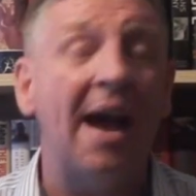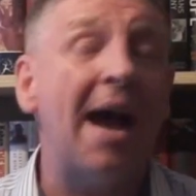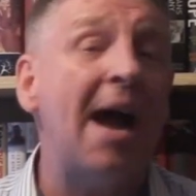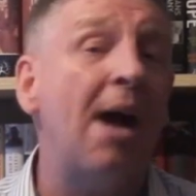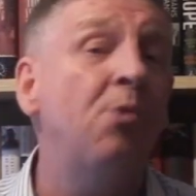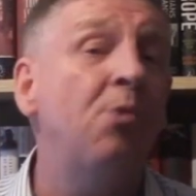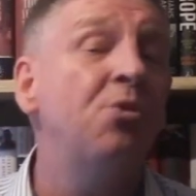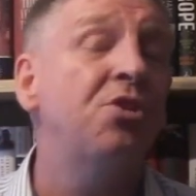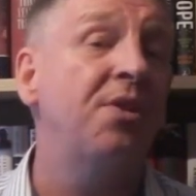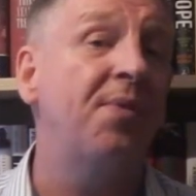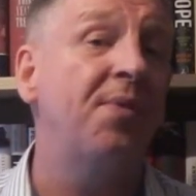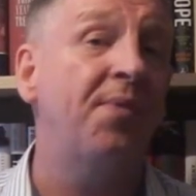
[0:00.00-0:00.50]

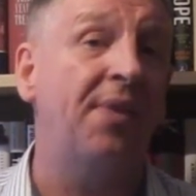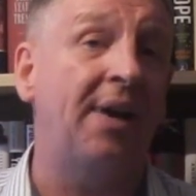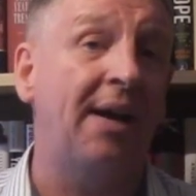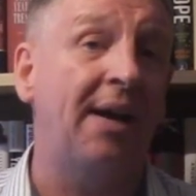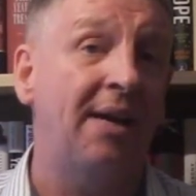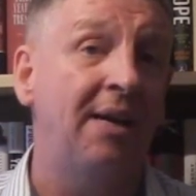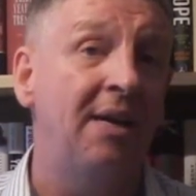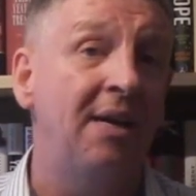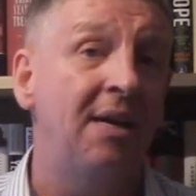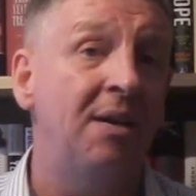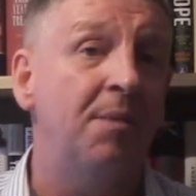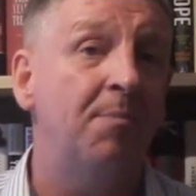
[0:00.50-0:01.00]
Out of
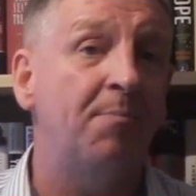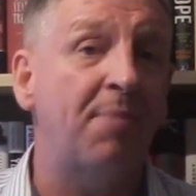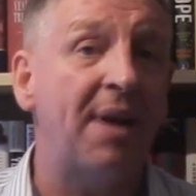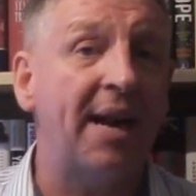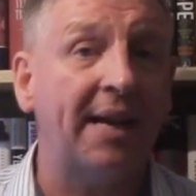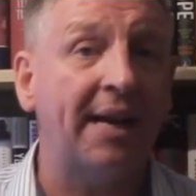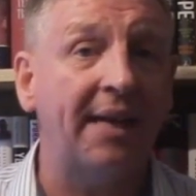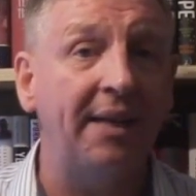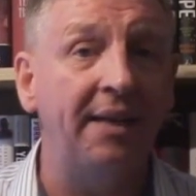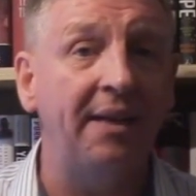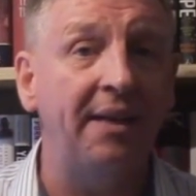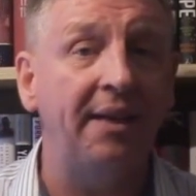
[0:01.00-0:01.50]
that,
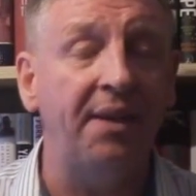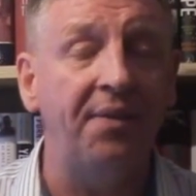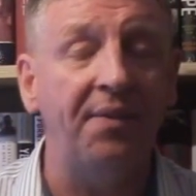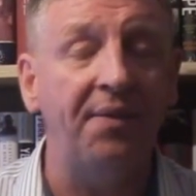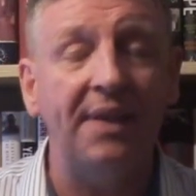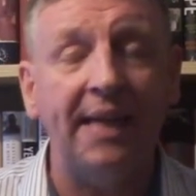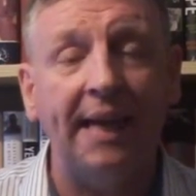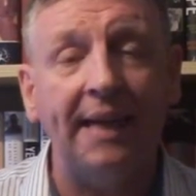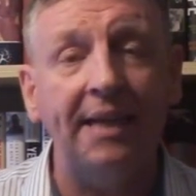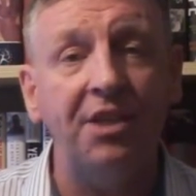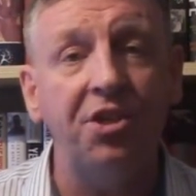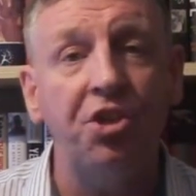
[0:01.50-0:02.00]
back in
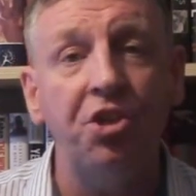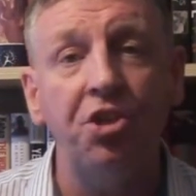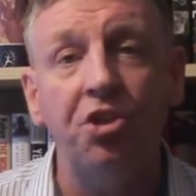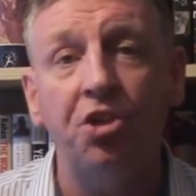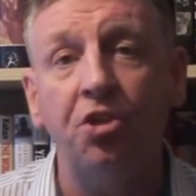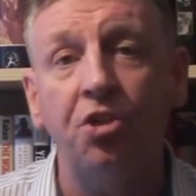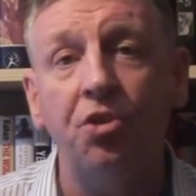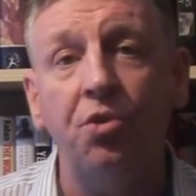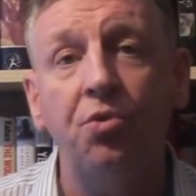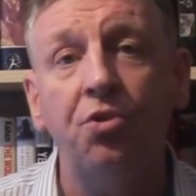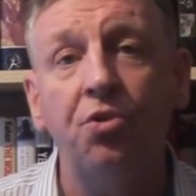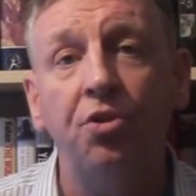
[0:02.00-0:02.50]
the
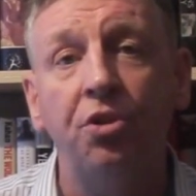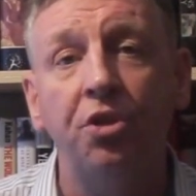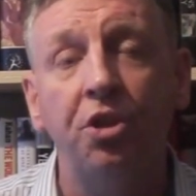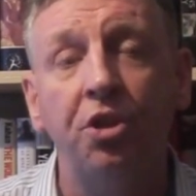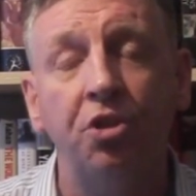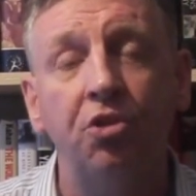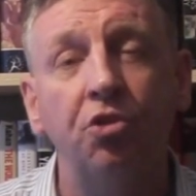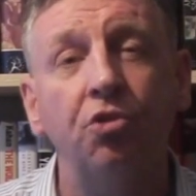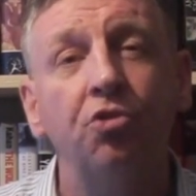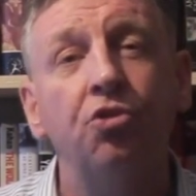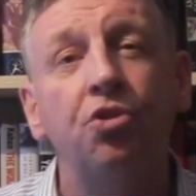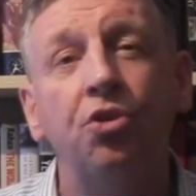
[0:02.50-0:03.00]
80s,
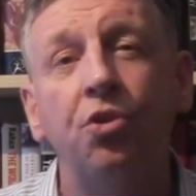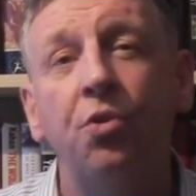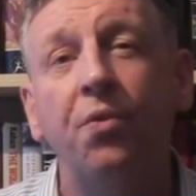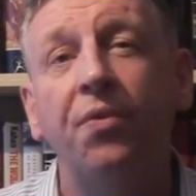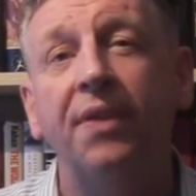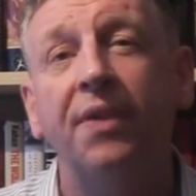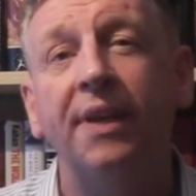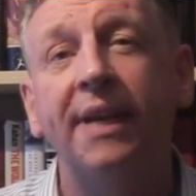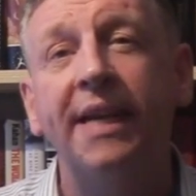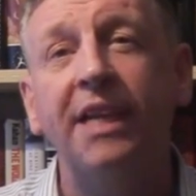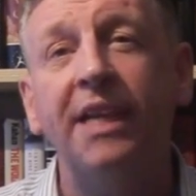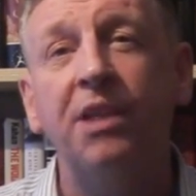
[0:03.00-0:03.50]
you've done
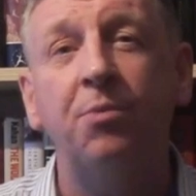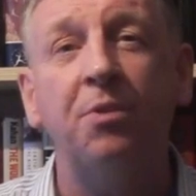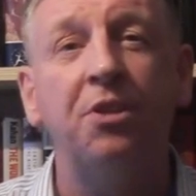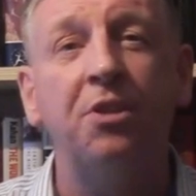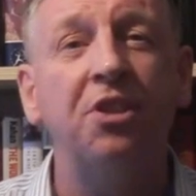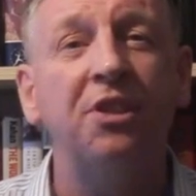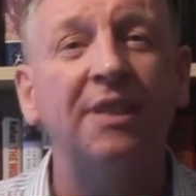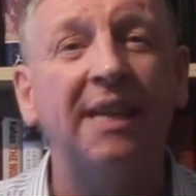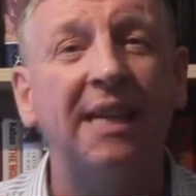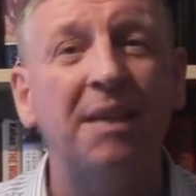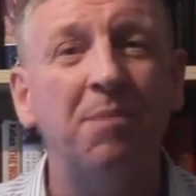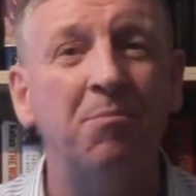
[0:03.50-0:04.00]
two-thirds,
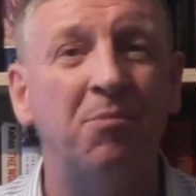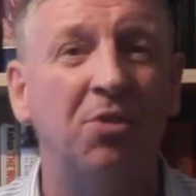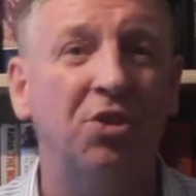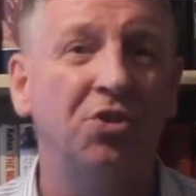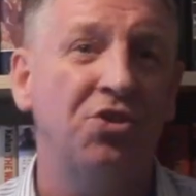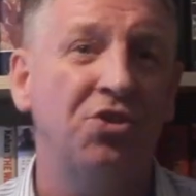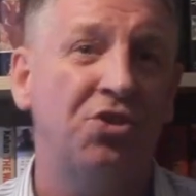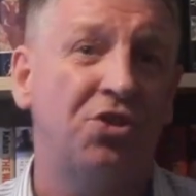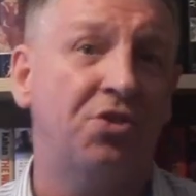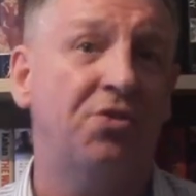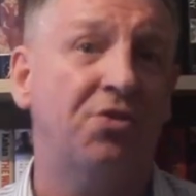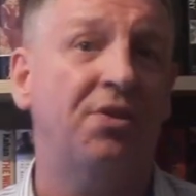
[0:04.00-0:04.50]
which is 8
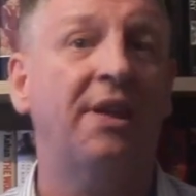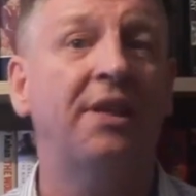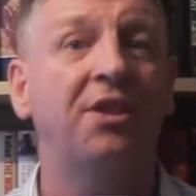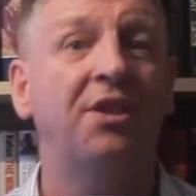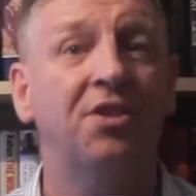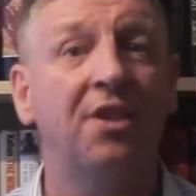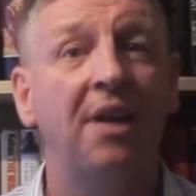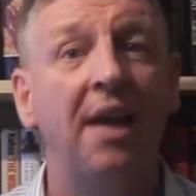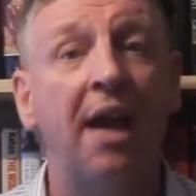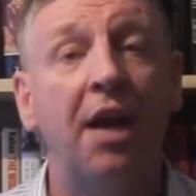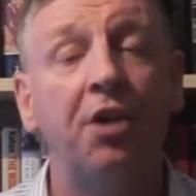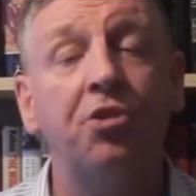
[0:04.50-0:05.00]
months.
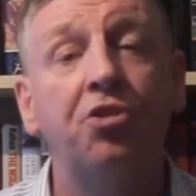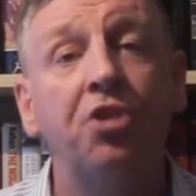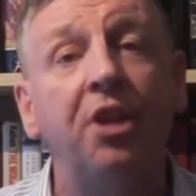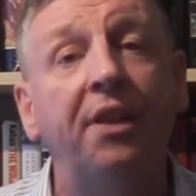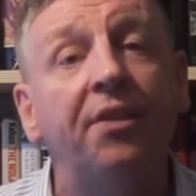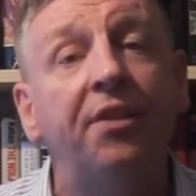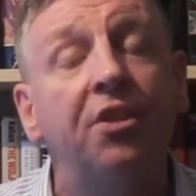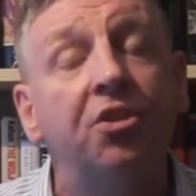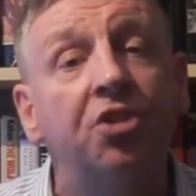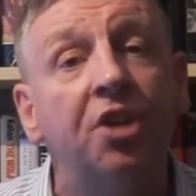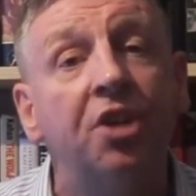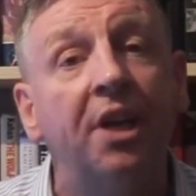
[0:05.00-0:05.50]
Christ. A
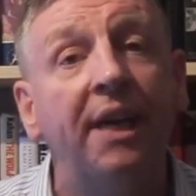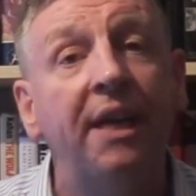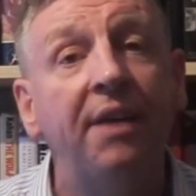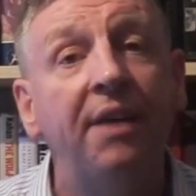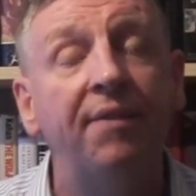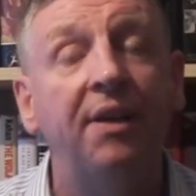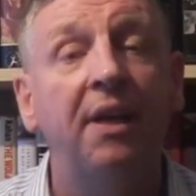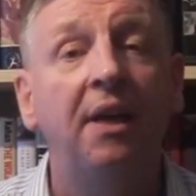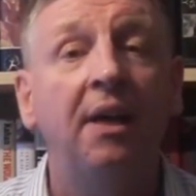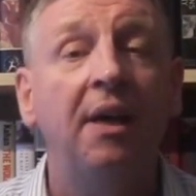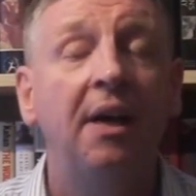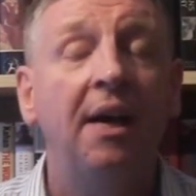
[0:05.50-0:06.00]
shit in the
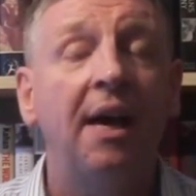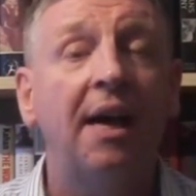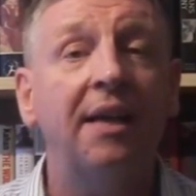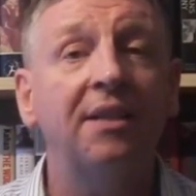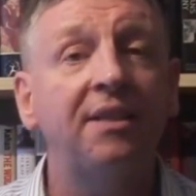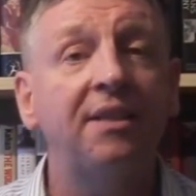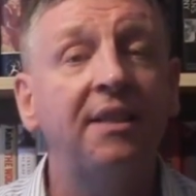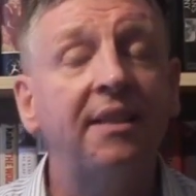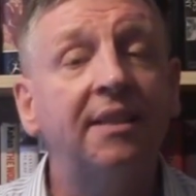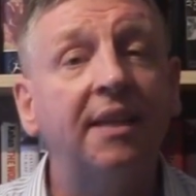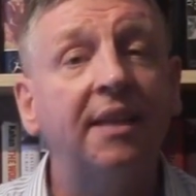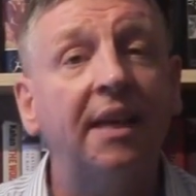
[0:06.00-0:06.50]
shave,
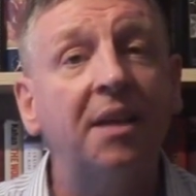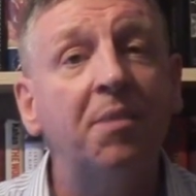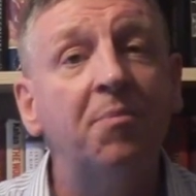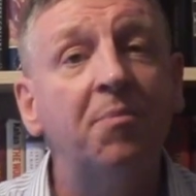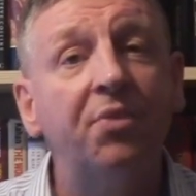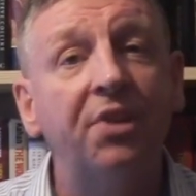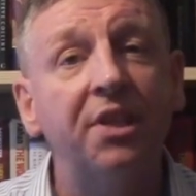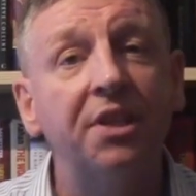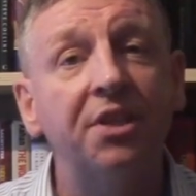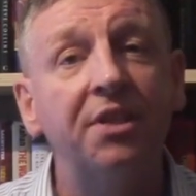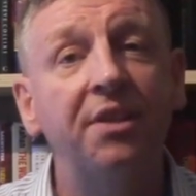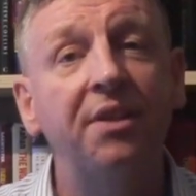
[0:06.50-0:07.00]
as they say in
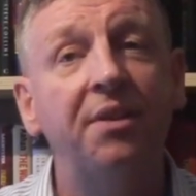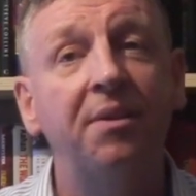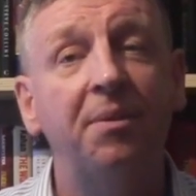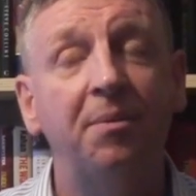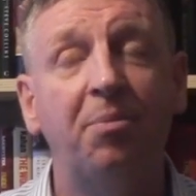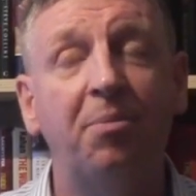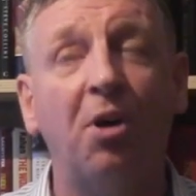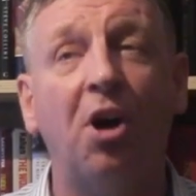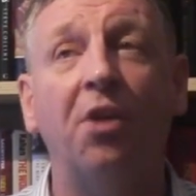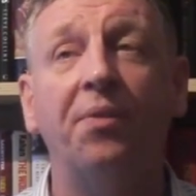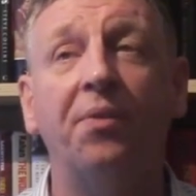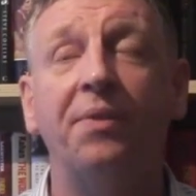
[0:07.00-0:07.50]
prison.
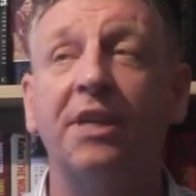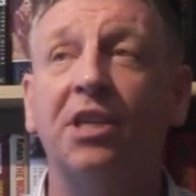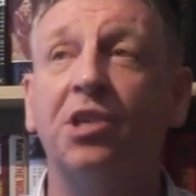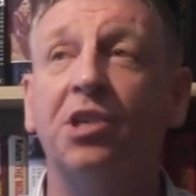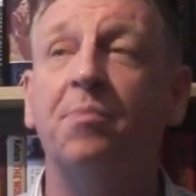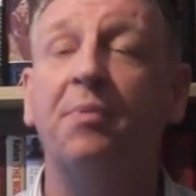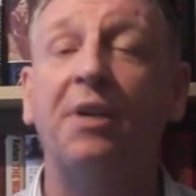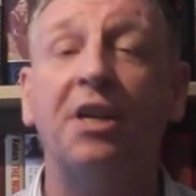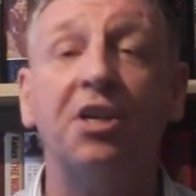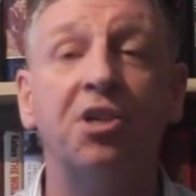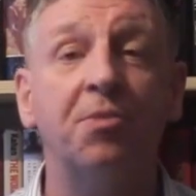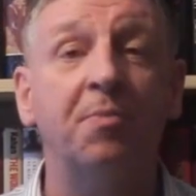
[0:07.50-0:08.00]
Pardon the
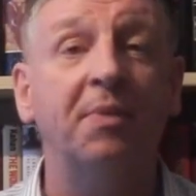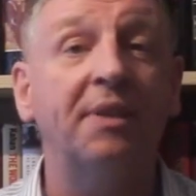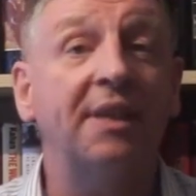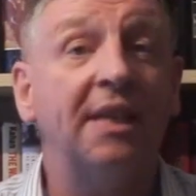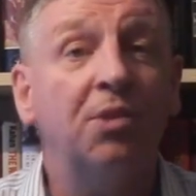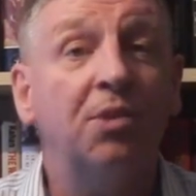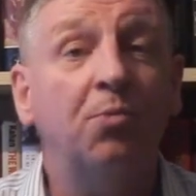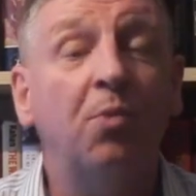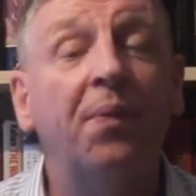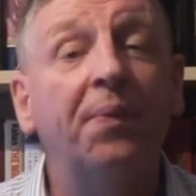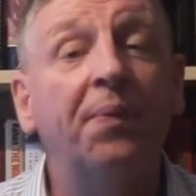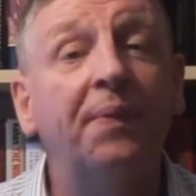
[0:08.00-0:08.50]
expression, but
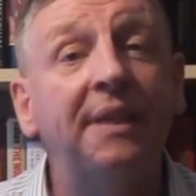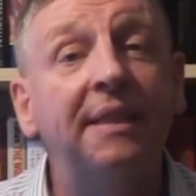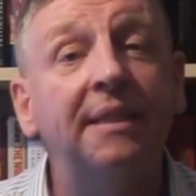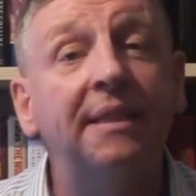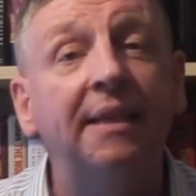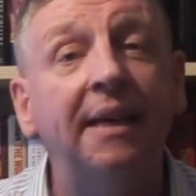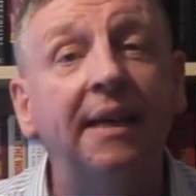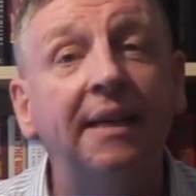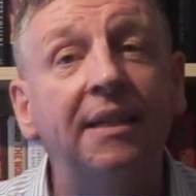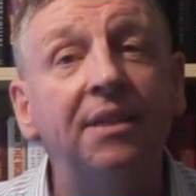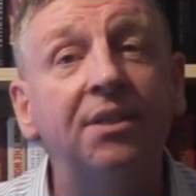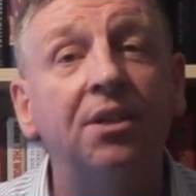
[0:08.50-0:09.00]
that's what they
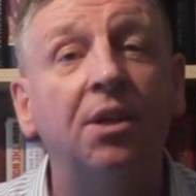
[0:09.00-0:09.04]
say.